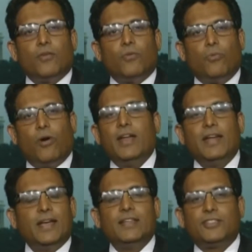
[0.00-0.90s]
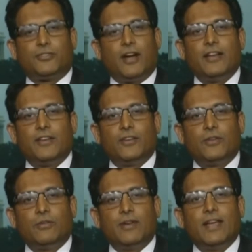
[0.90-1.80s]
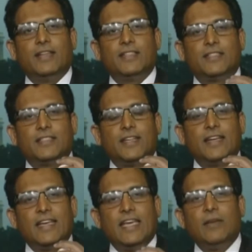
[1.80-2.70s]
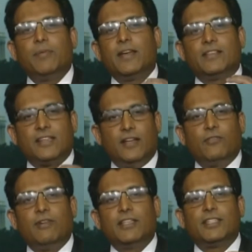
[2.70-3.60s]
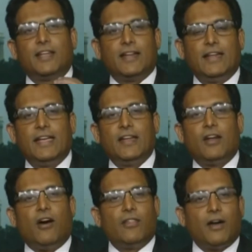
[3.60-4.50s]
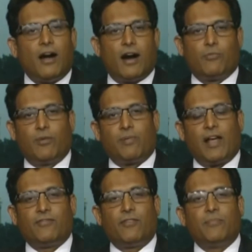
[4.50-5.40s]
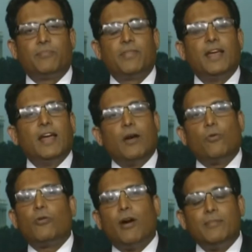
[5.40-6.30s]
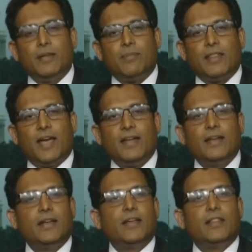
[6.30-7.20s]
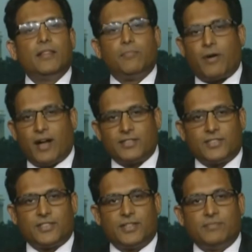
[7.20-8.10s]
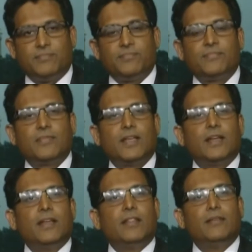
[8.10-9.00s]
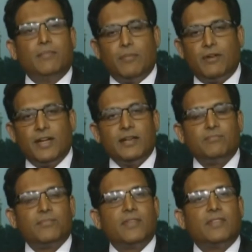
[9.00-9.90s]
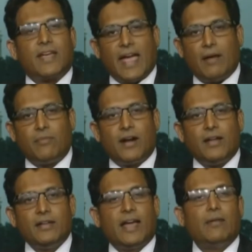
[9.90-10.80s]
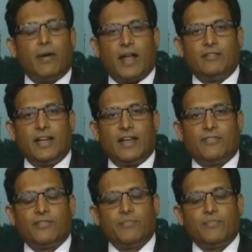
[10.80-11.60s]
what it is trying to do is keeping its innovation and lead on the hardware platform. And what do I mean by that? The processor, the memory, the camera, and battery life.